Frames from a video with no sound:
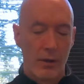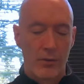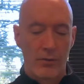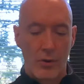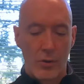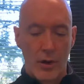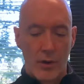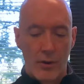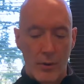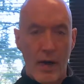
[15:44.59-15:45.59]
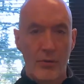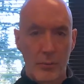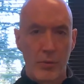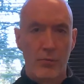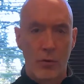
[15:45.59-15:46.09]
So you have a
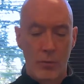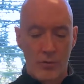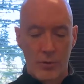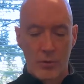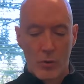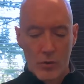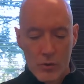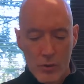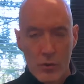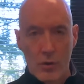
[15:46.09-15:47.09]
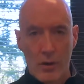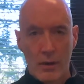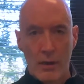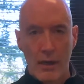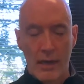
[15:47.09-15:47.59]
performer, someone who's good
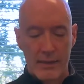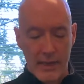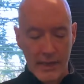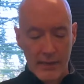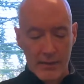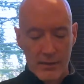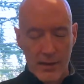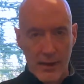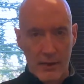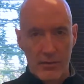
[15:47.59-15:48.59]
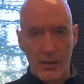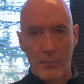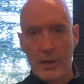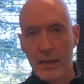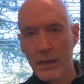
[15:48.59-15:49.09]
at taking the text and
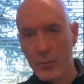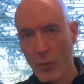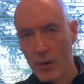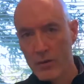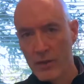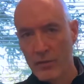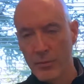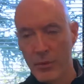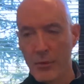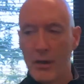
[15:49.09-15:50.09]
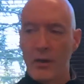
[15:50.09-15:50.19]
making it more accessible.